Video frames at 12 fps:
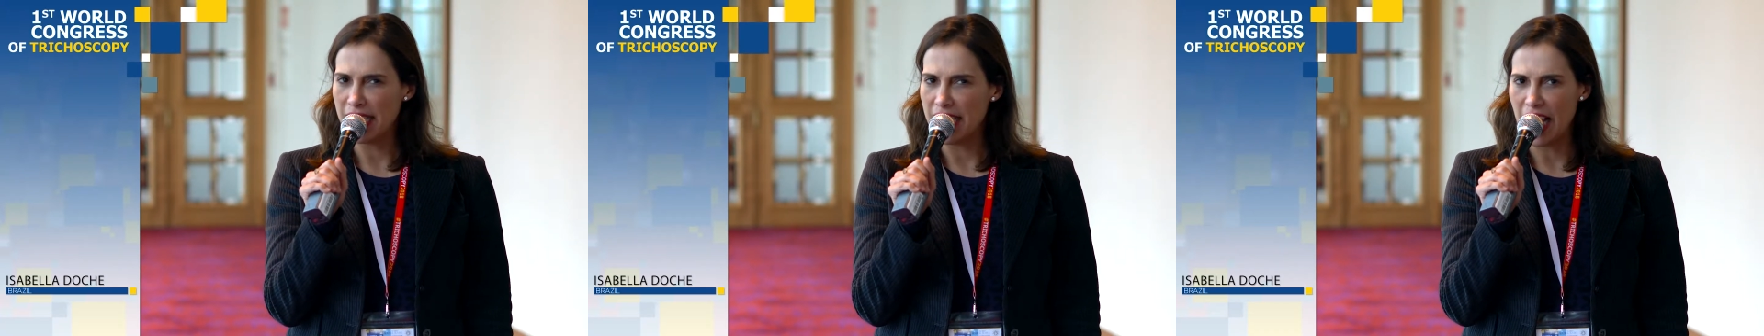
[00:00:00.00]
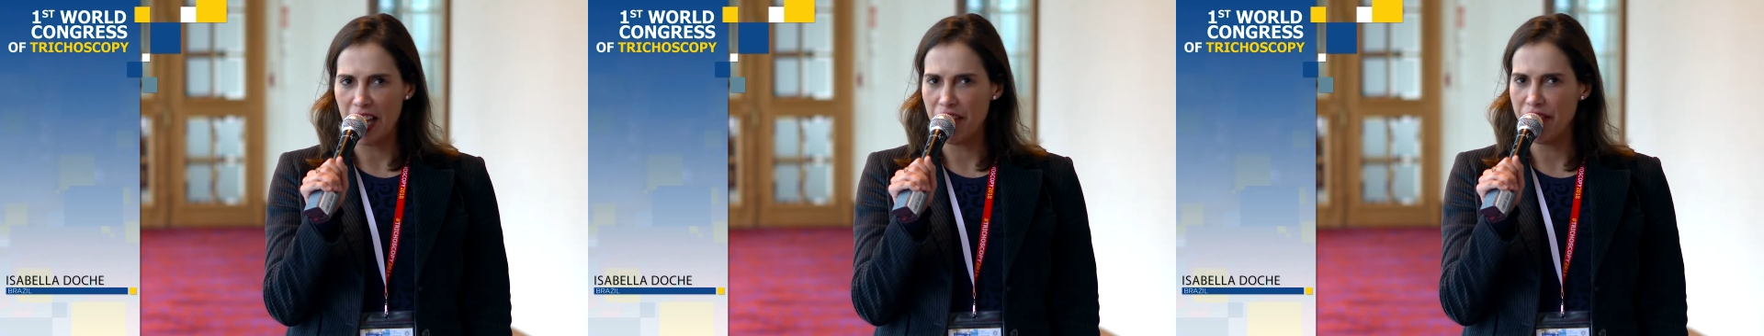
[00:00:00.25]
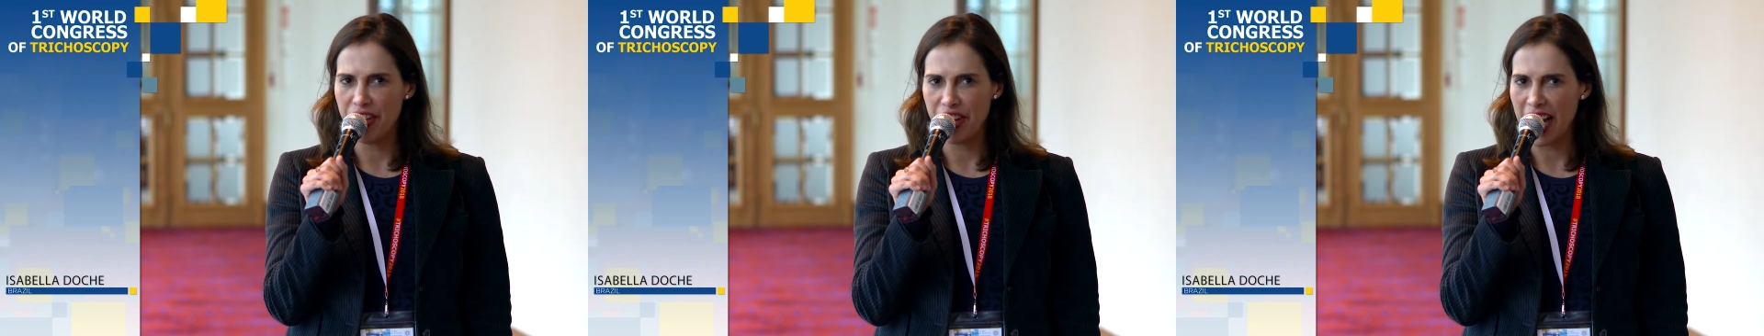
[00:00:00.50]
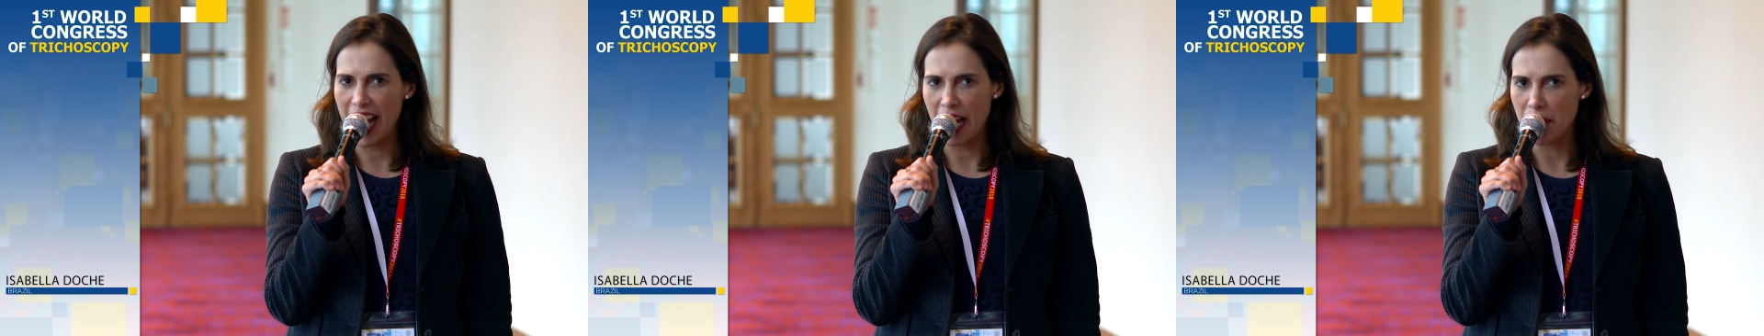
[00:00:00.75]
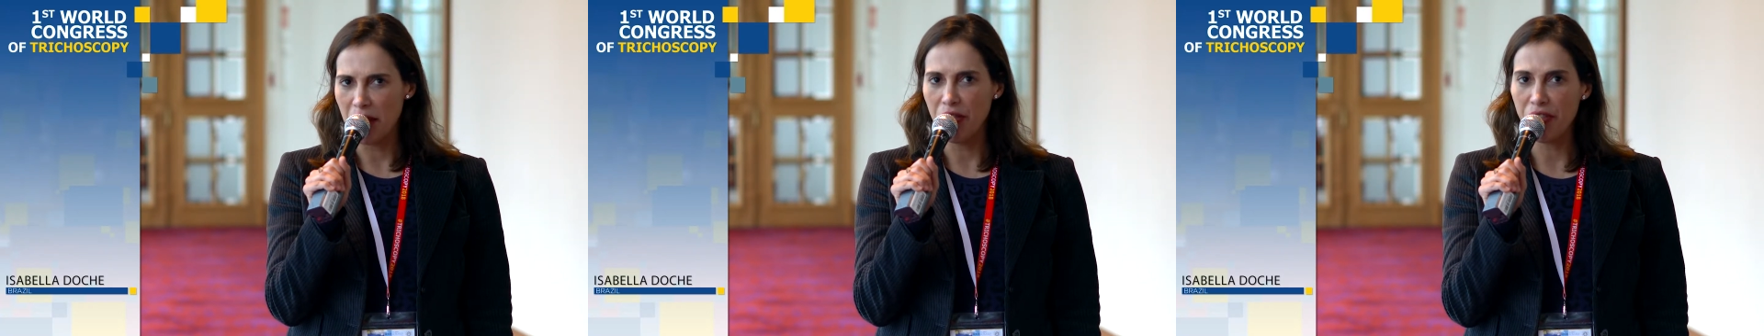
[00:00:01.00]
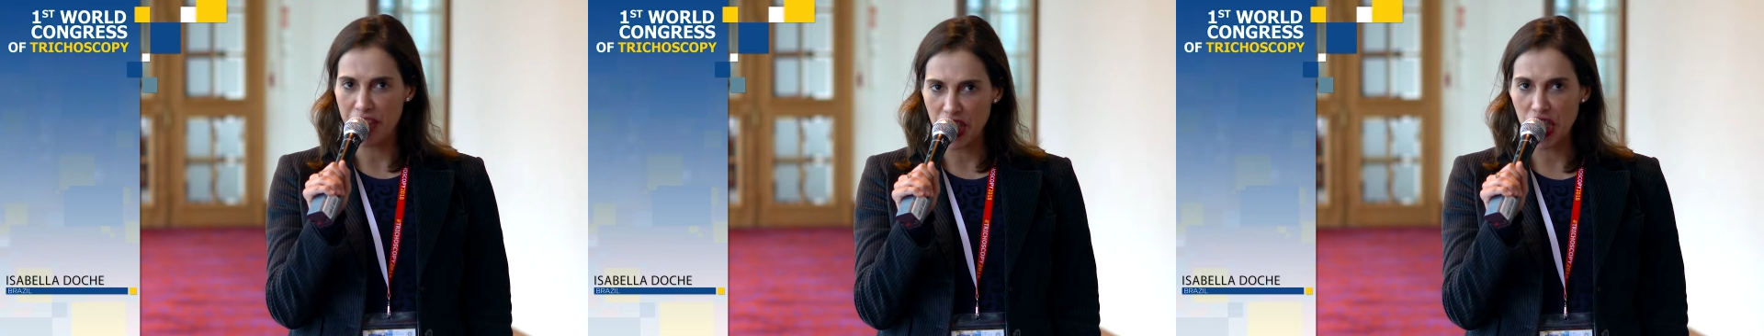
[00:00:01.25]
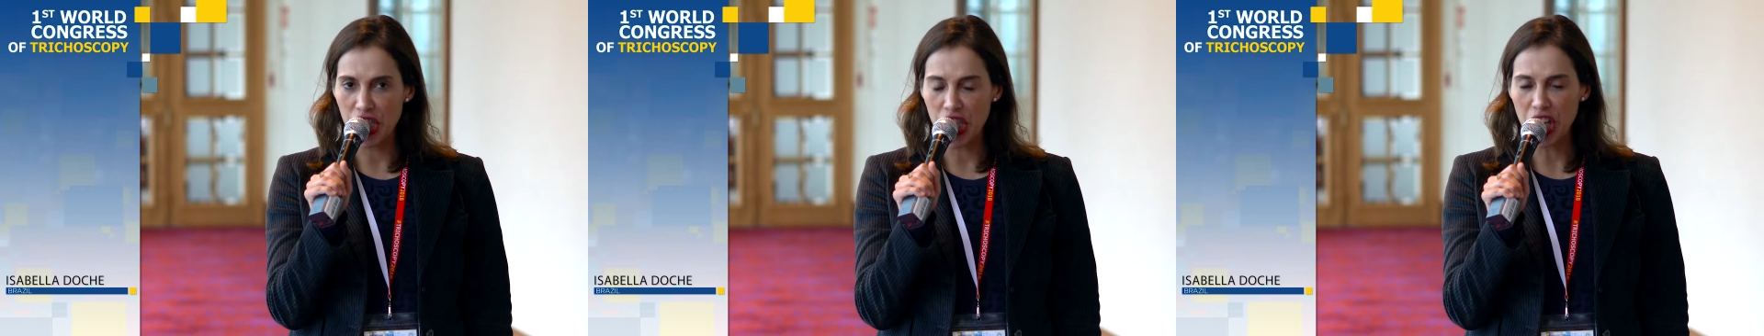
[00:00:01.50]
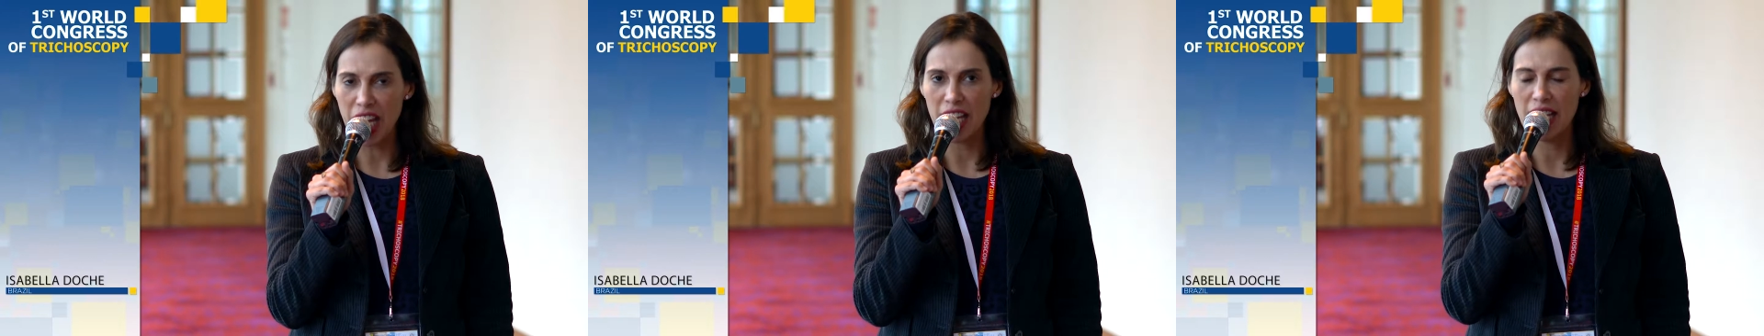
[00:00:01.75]
not a very common
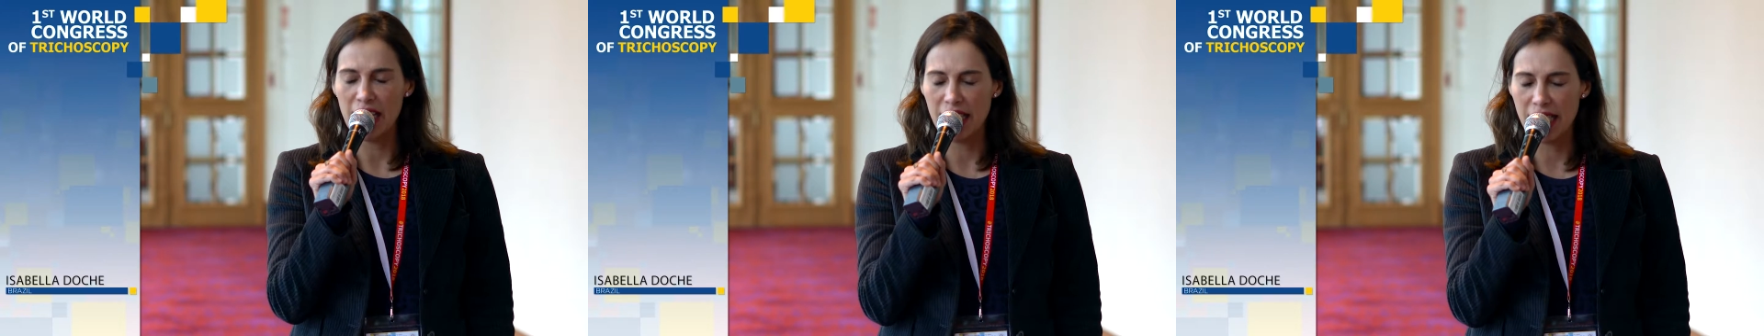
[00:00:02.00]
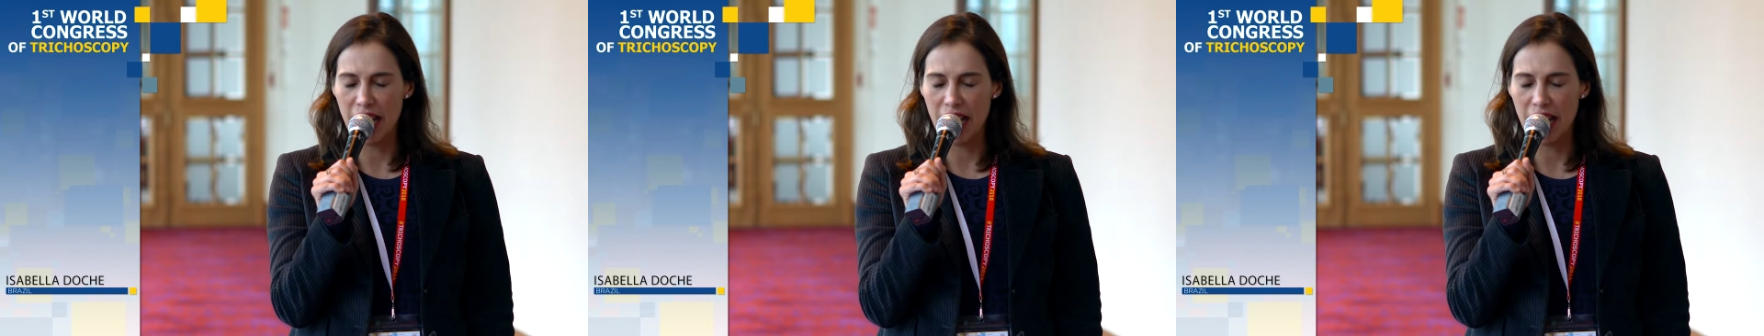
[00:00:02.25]
feature in